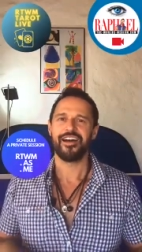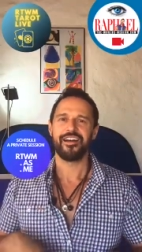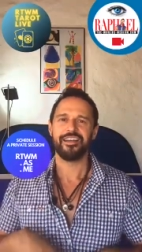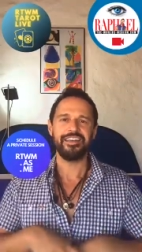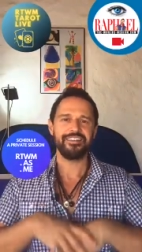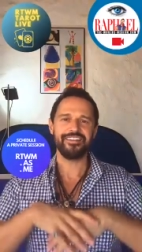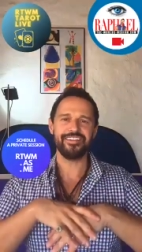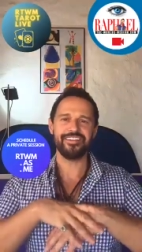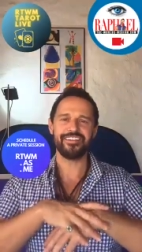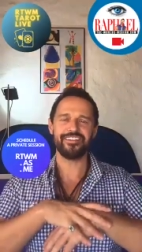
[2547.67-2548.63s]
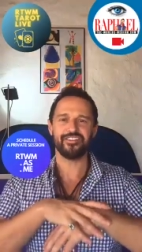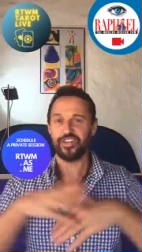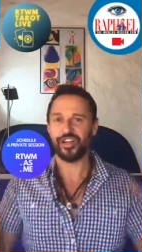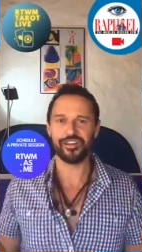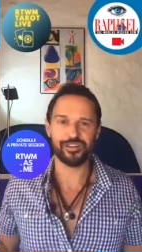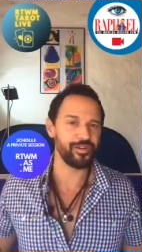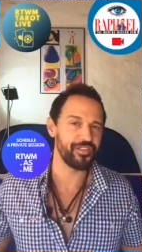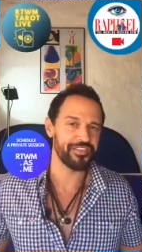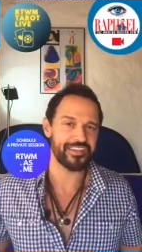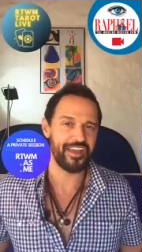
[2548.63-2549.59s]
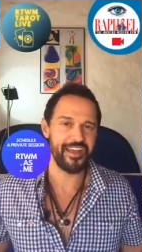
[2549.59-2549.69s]
eating junk all the
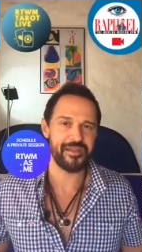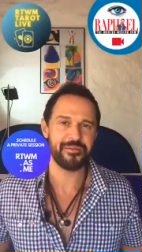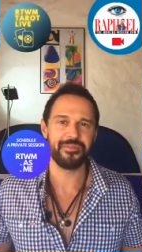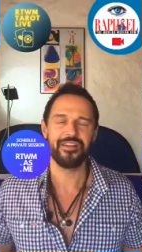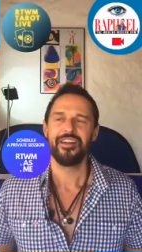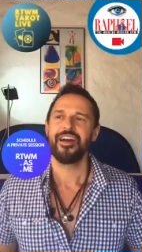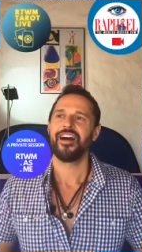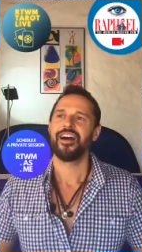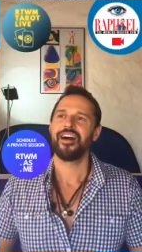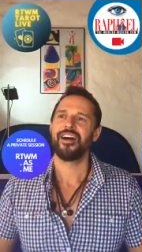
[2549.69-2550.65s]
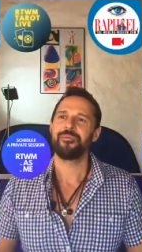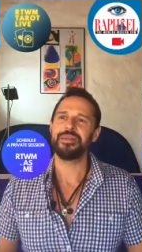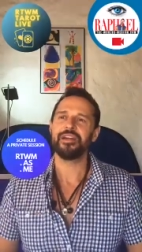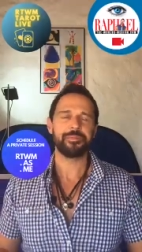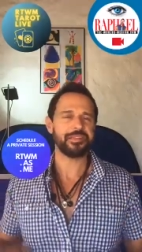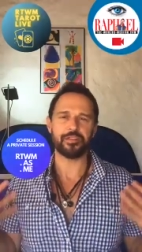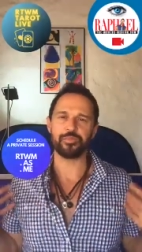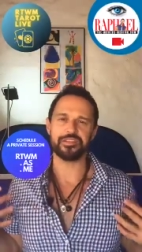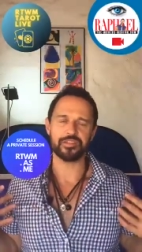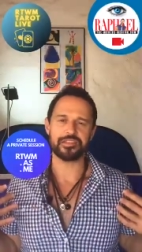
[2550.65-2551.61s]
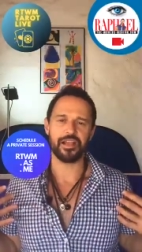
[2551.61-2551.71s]
time, being upset
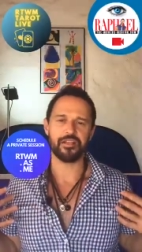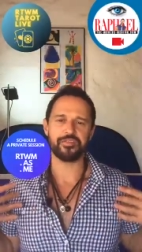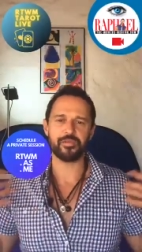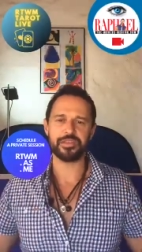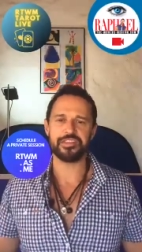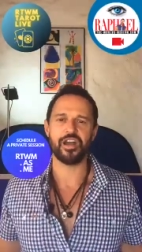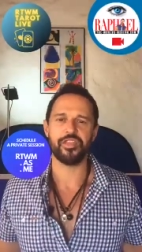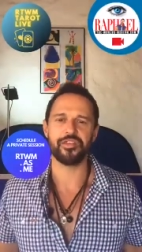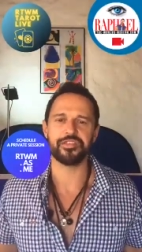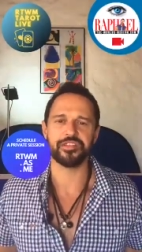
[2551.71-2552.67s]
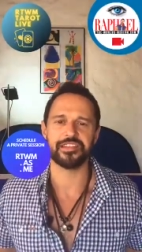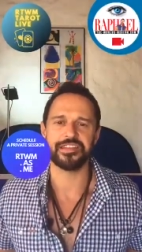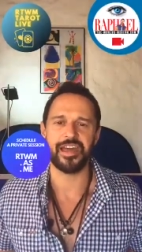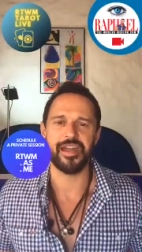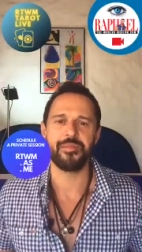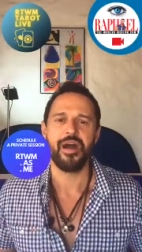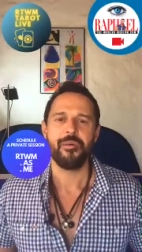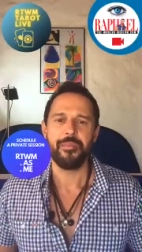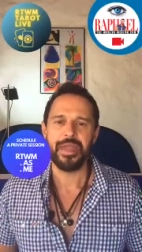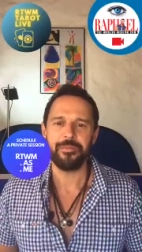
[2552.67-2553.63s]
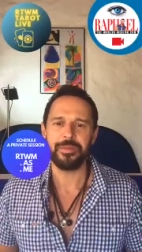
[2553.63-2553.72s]
with yourself or with the others all the time.
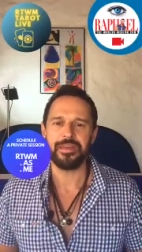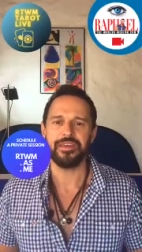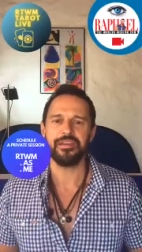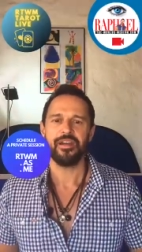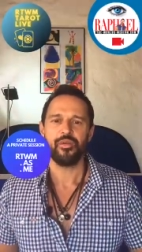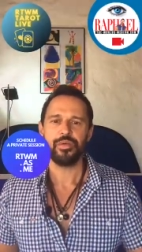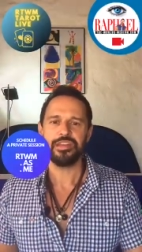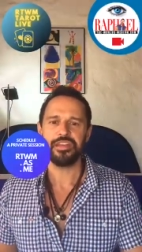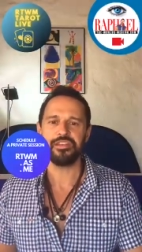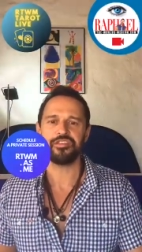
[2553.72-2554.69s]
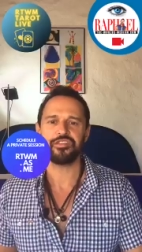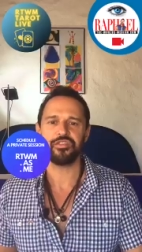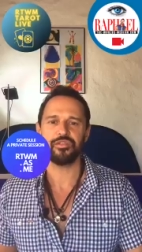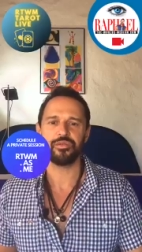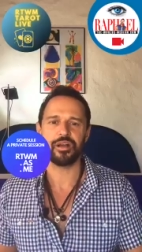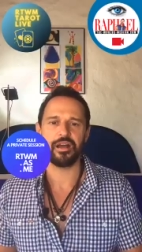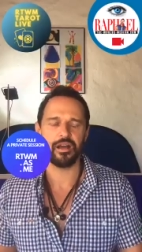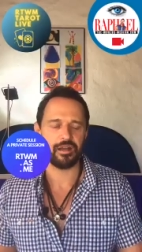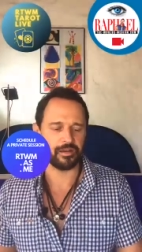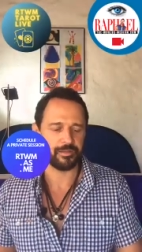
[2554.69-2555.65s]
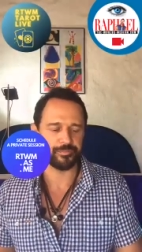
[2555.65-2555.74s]
Maybe we need to,
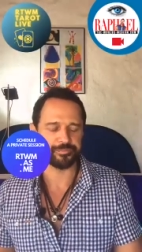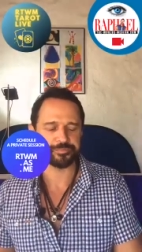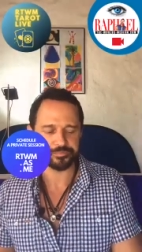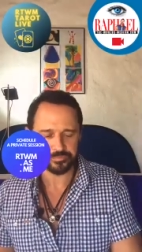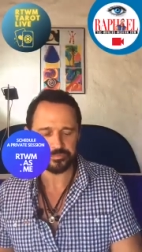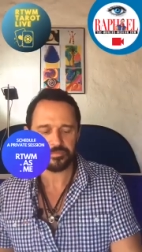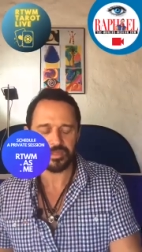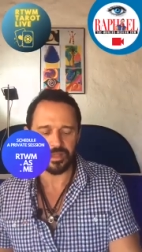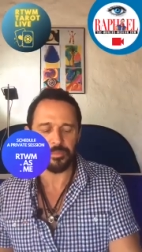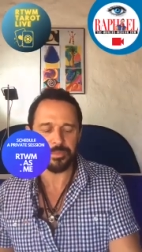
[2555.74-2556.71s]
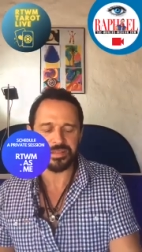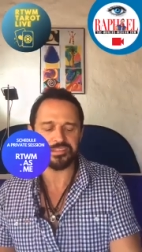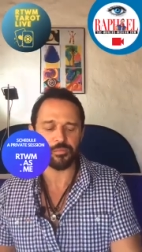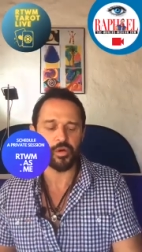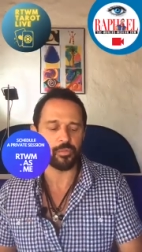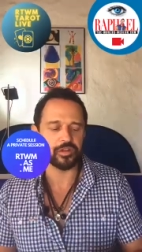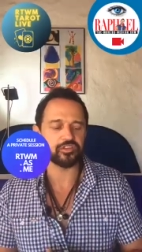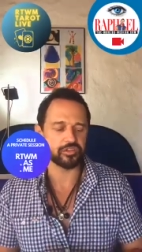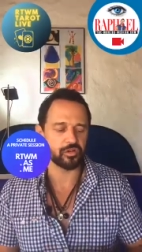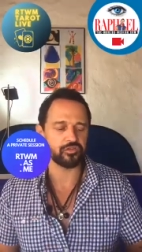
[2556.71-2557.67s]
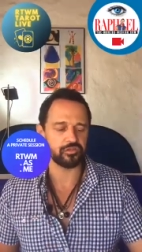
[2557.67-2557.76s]
maybe it's a moment,
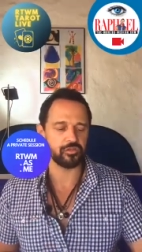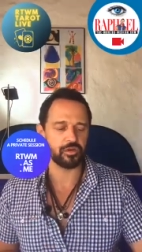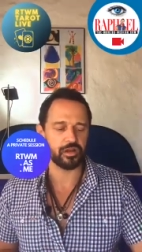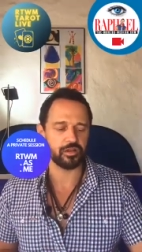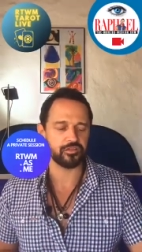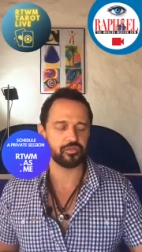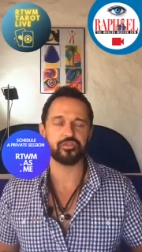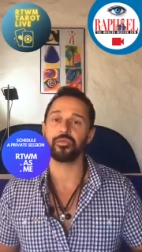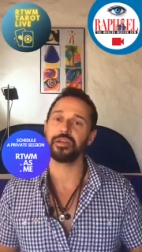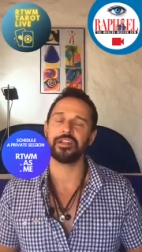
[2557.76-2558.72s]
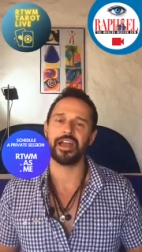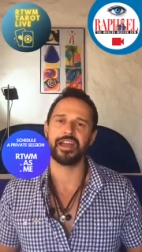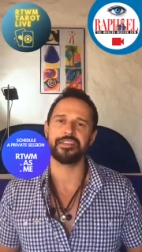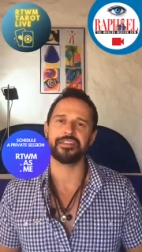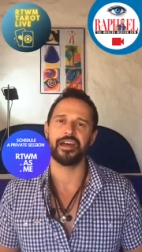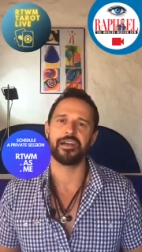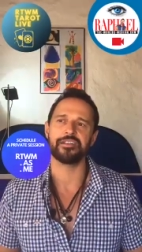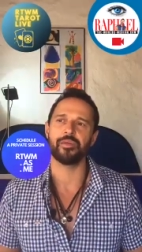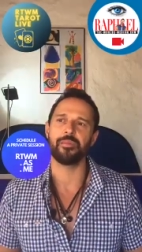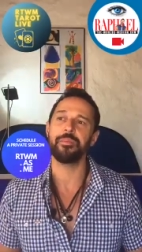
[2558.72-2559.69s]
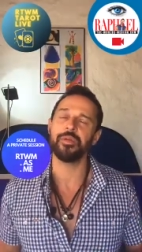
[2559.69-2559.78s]
to realize
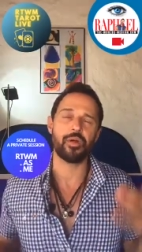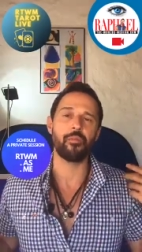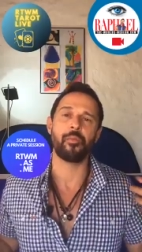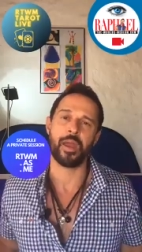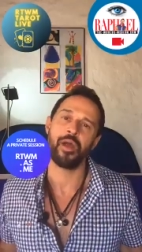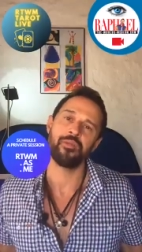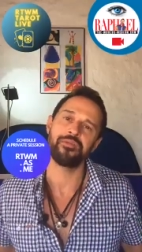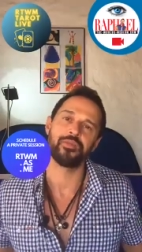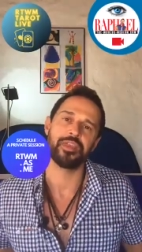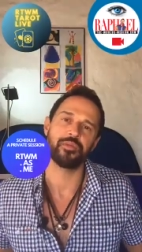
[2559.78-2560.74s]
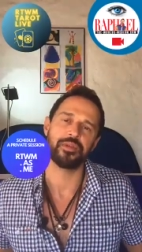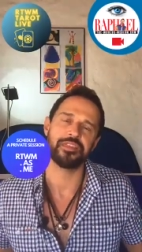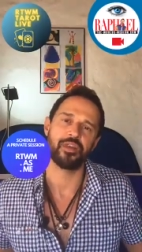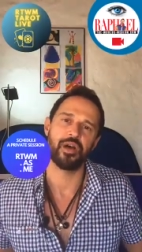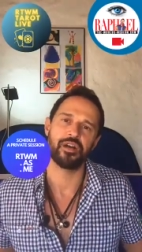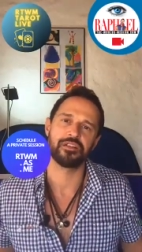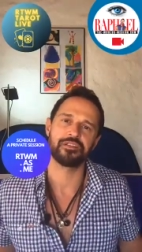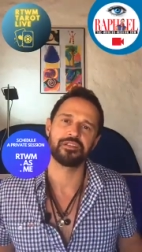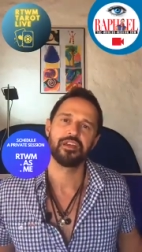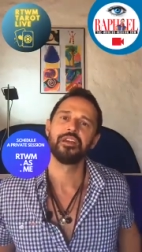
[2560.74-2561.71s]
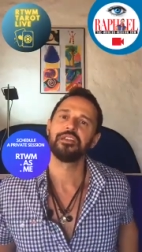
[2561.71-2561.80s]
that maybe we're more powerful than we thought.
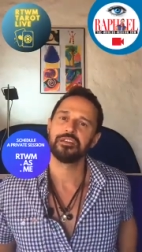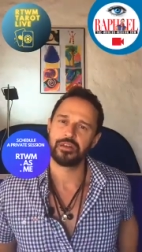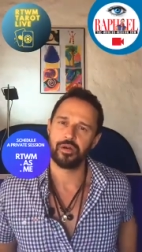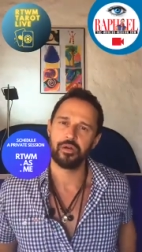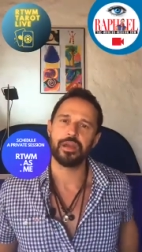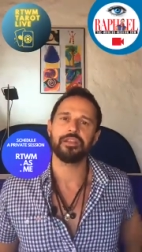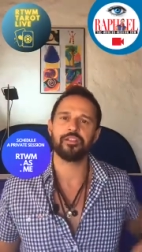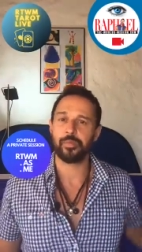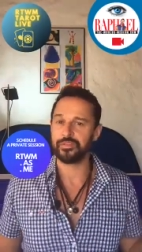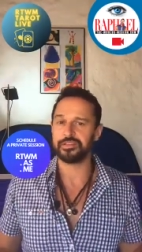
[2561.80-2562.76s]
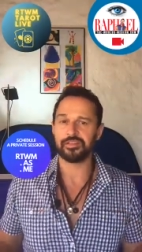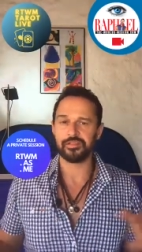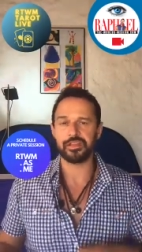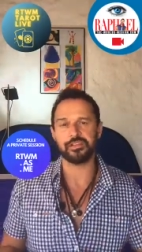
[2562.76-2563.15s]
In the positive and in